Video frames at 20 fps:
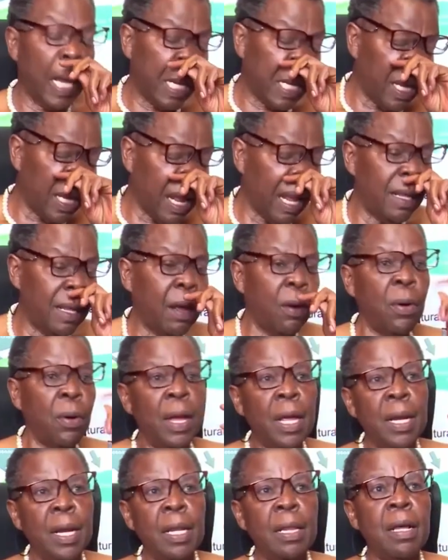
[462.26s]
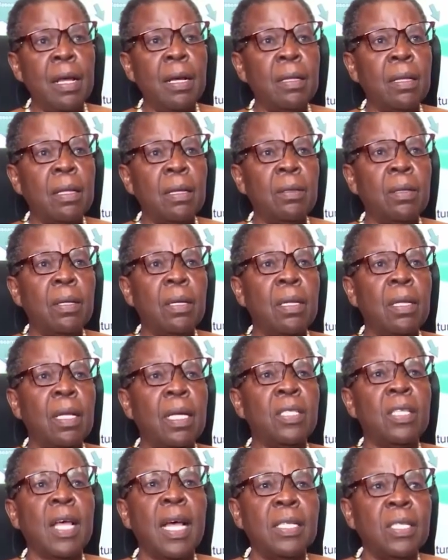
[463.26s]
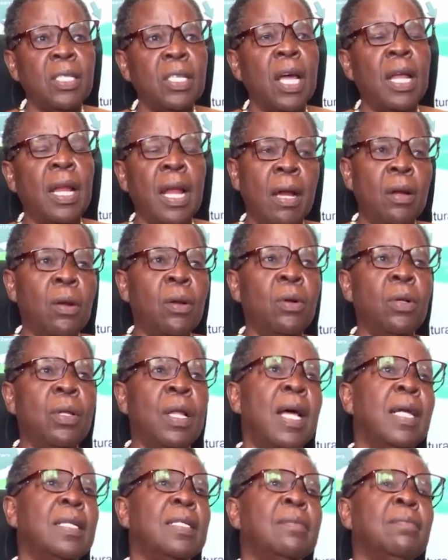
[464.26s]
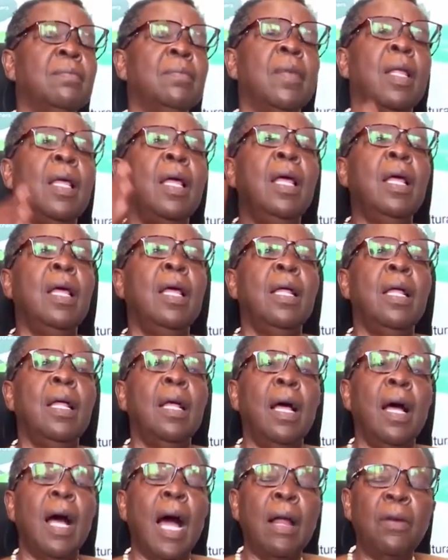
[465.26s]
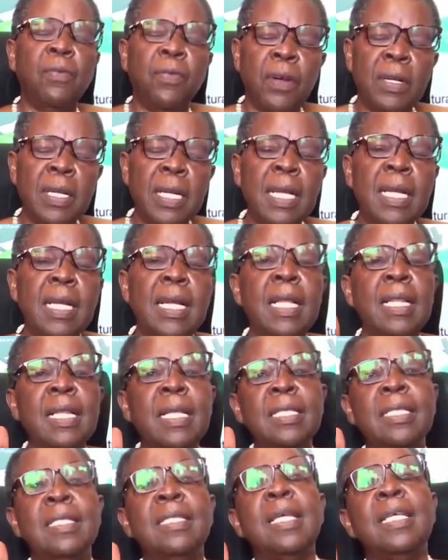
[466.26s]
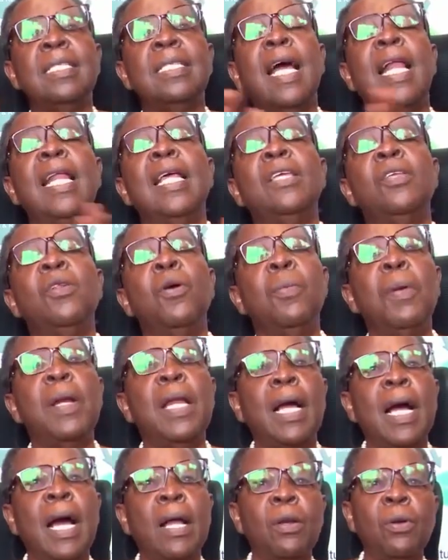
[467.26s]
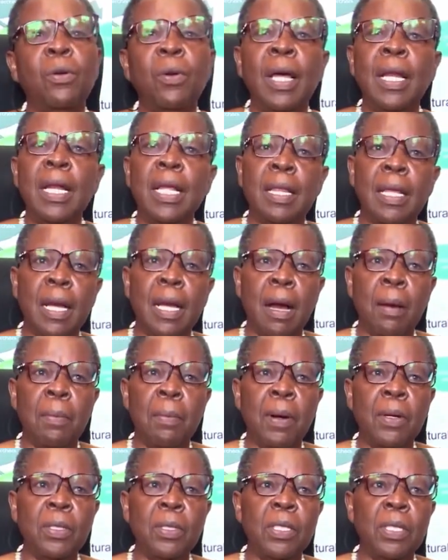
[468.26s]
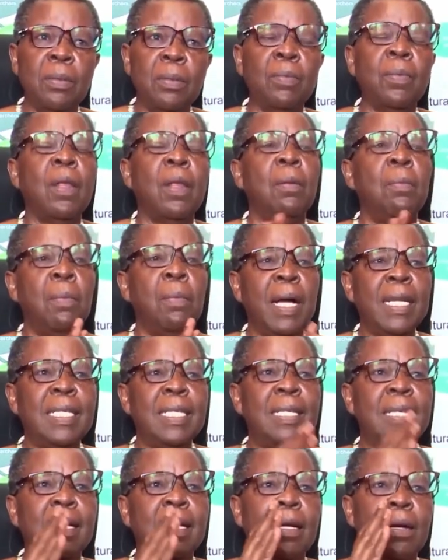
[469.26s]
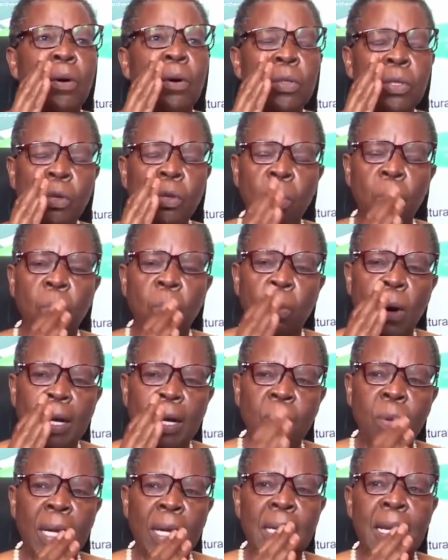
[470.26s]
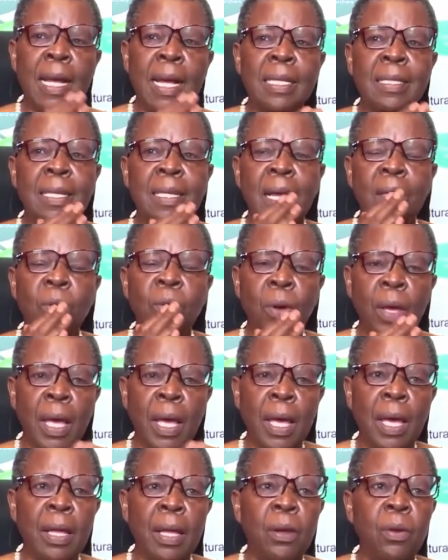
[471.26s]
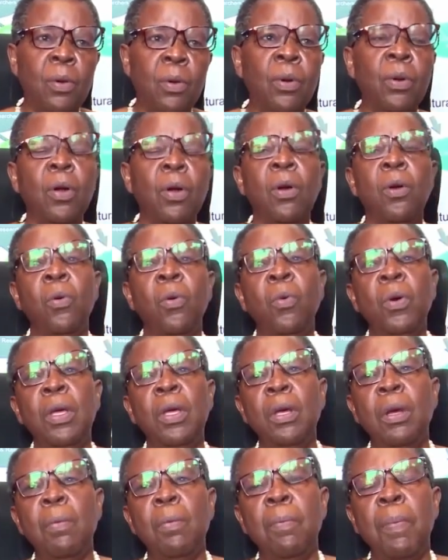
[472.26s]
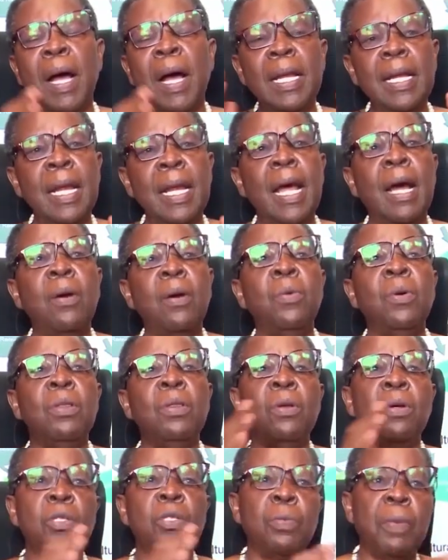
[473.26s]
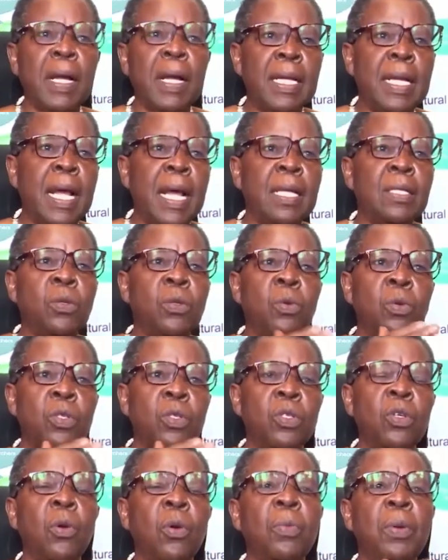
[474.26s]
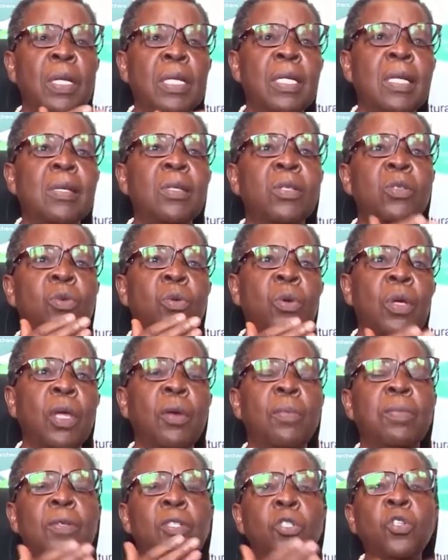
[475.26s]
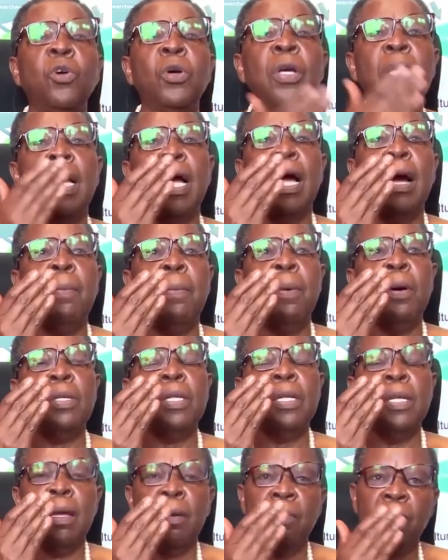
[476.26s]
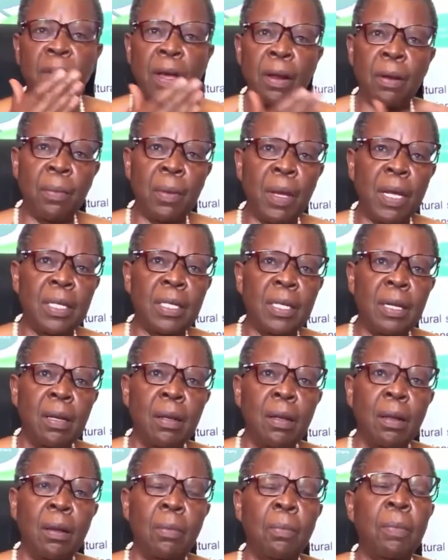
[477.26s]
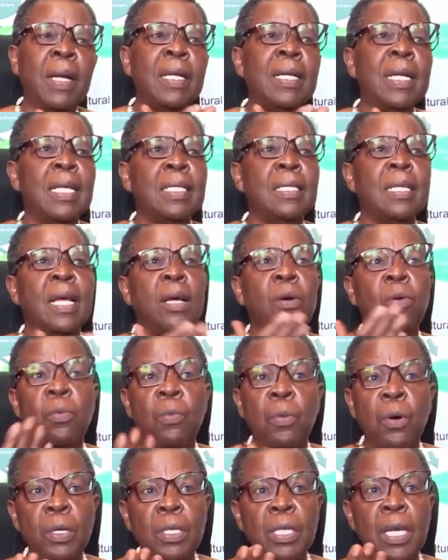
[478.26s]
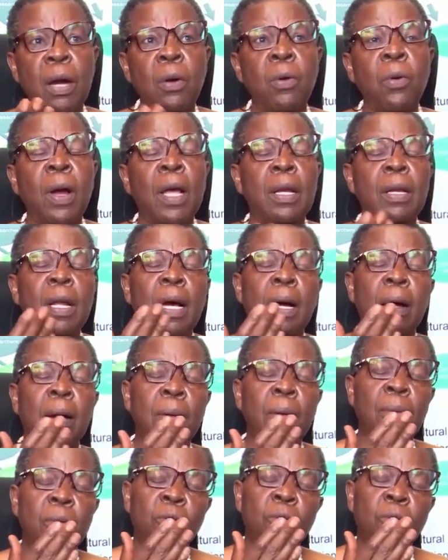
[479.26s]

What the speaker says: like the rain, the sunshine and all that. Unfortunately, this is a challenge nobody can do anything about. But so what does the UAA do? We partner with those partners whose job it is to keep talking about the environment, partners like Umoja, who are in